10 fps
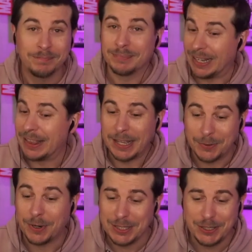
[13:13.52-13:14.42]
And there's
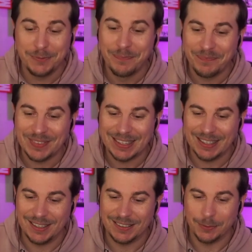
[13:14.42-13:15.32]
Raichu.
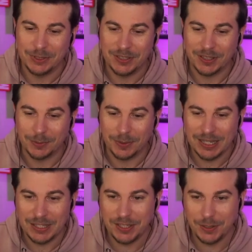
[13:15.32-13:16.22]
So we're just going to
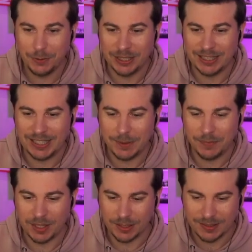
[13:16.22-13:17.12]
Raichu. We're going to keep
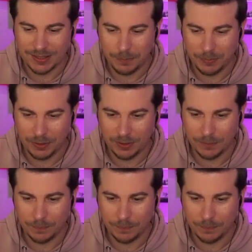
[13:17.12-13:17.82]
things simple.